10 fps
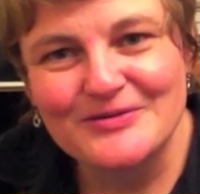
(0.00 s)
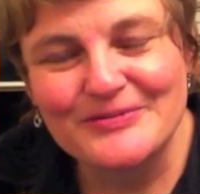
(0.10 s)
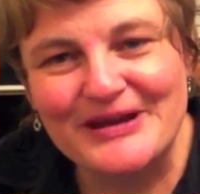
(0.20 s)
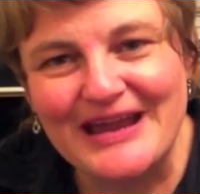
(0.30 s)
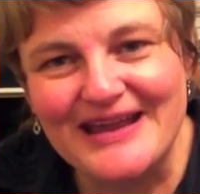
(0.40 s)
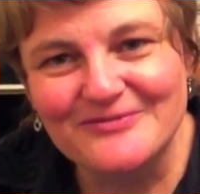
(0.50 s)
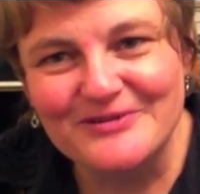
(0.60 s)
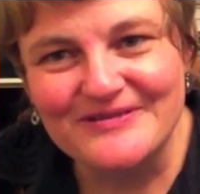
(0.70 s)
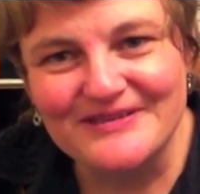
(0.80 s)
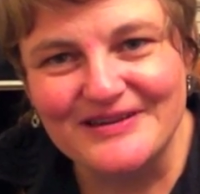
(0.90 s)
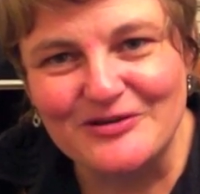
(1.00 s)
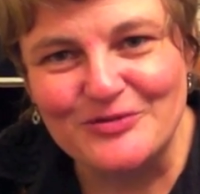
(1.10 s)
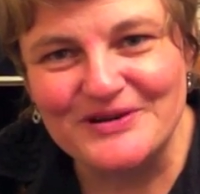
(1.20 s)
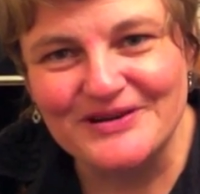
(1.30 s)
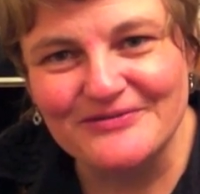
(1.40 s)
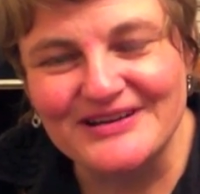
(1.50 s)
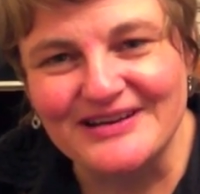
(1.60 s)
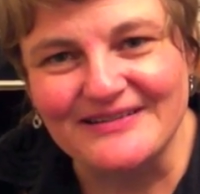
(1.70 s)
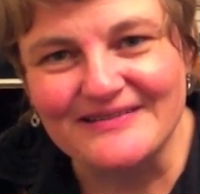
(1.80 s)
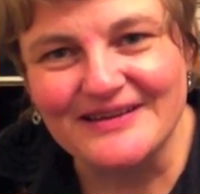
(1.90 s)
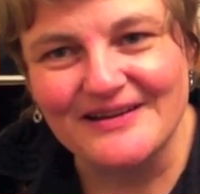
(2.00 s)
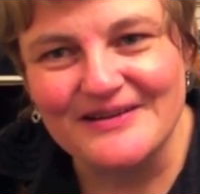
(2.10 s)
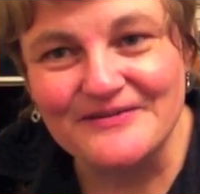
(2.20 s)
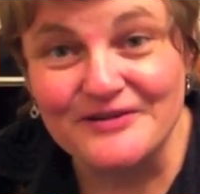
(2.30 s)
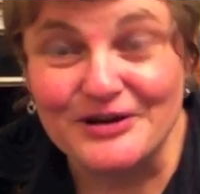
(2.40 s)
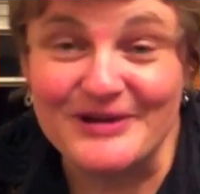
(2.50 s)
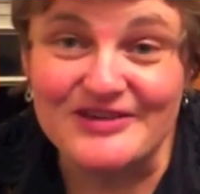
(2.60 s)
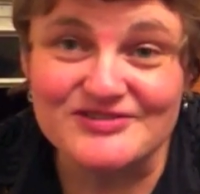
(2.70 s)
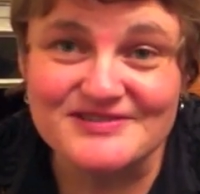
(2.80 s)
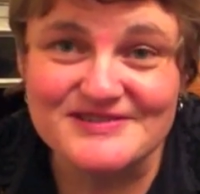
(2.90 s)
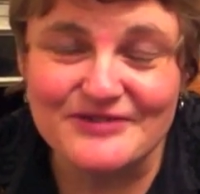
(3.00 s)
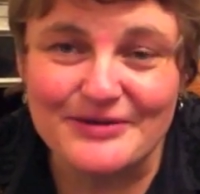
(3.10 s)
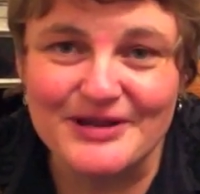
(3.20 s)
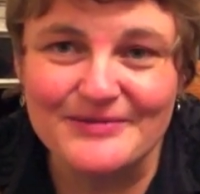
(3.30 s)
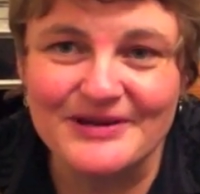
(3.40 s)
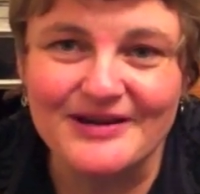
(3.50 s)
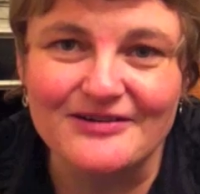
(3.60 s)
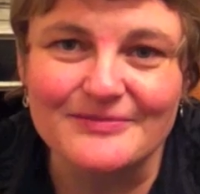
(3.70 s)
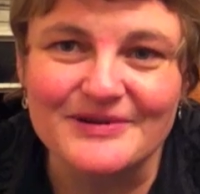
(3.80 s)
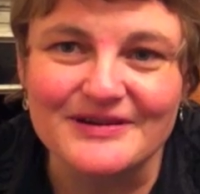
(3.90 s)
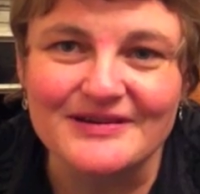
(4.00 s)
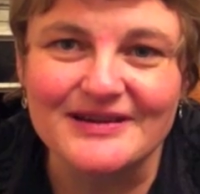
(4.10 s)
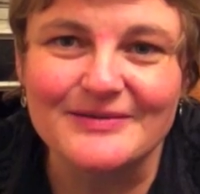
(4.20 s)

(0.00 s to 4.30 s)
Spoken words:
We began with an opening reading that I like very much. It's from Ibn Arabi.